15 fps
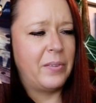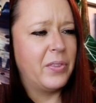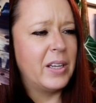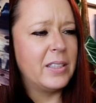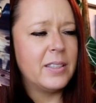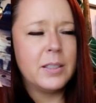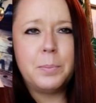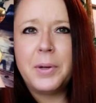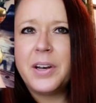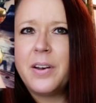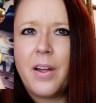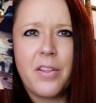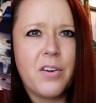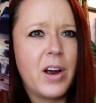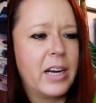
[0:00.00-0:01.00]
This has been
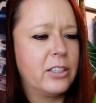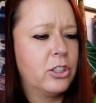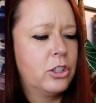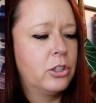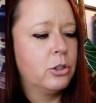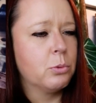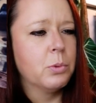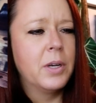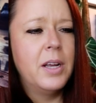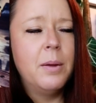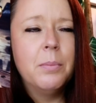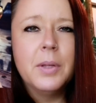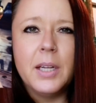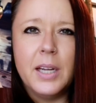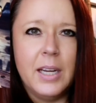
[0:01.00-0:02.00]
another
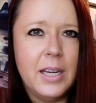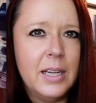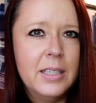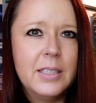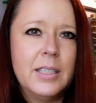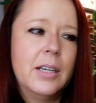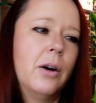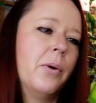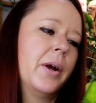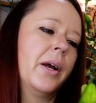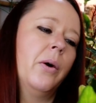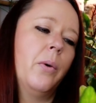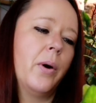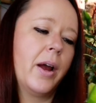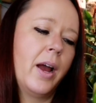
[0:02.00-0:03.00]
extremely
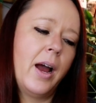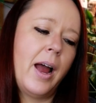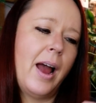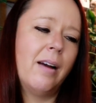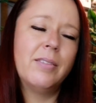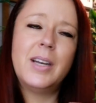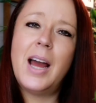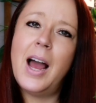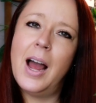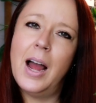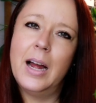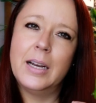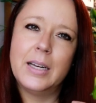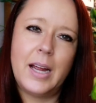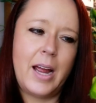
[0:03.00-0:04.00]
easygoing Hoya. I haven't
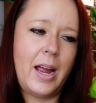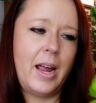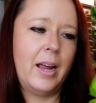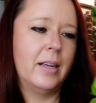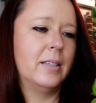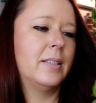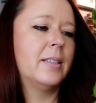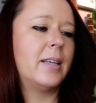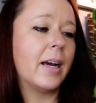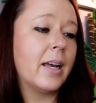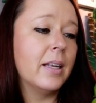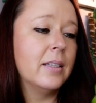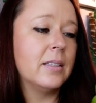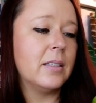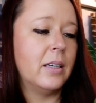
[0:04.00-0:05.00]
had a
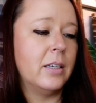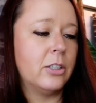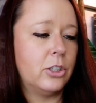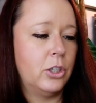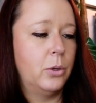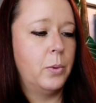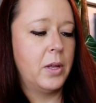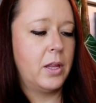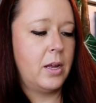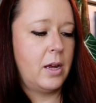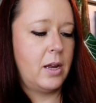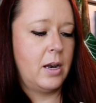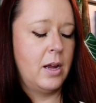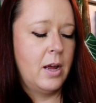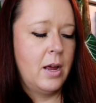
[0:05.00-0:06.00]
second issue with
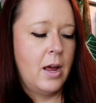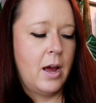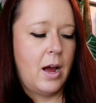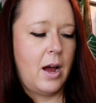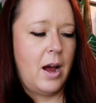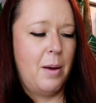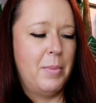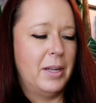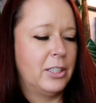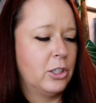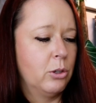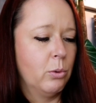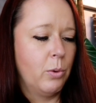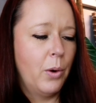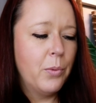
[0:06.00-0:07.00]
it. It's
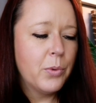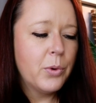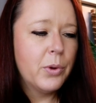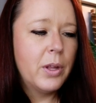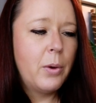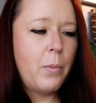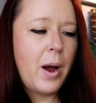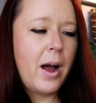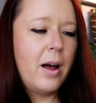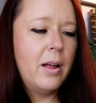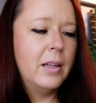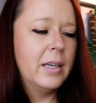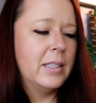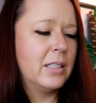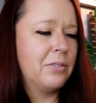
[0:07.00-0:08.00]
grown really
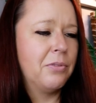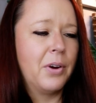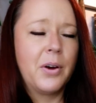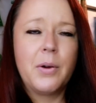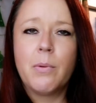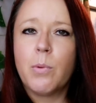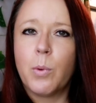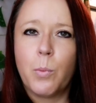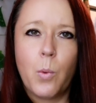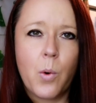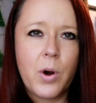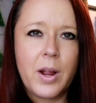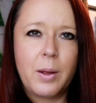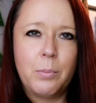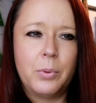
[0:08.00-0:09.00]
well. It's a very
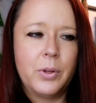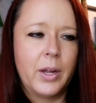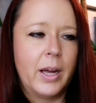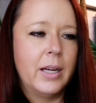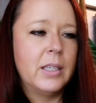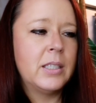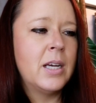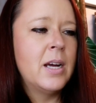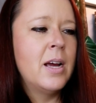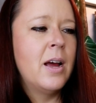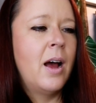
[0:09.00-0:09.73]
rewarding plant.